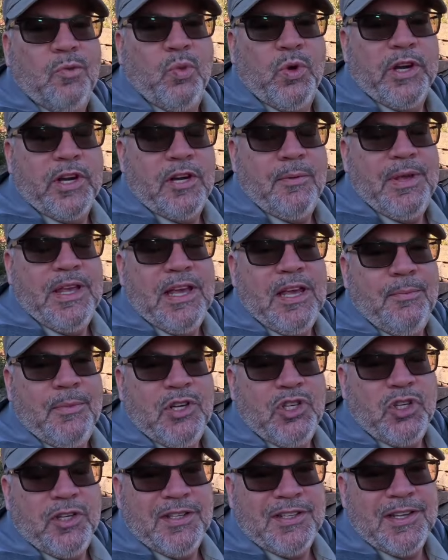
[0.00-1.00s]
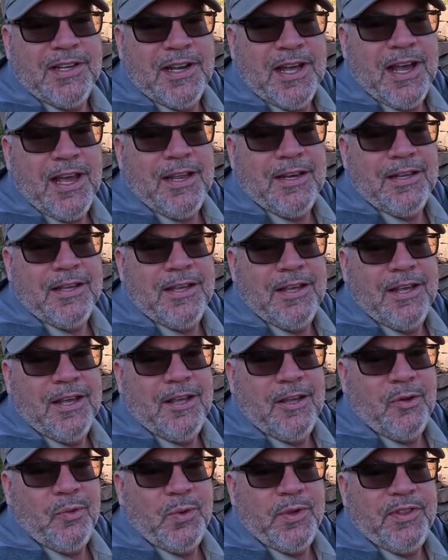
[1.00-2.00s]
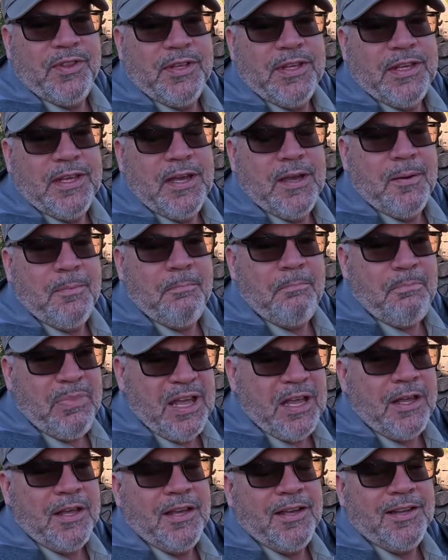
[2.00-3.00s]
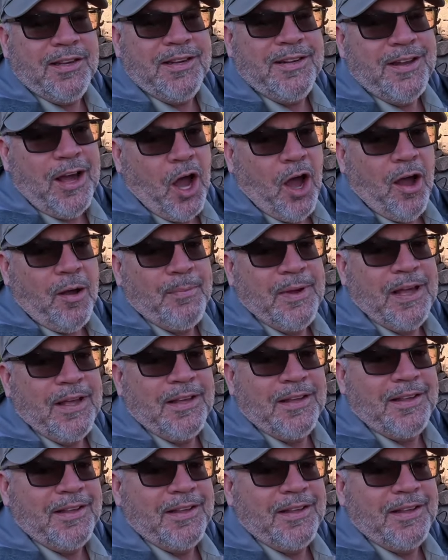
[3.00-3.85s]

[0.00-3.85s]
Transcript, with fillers: We're going to be imaging tonight with the big Dob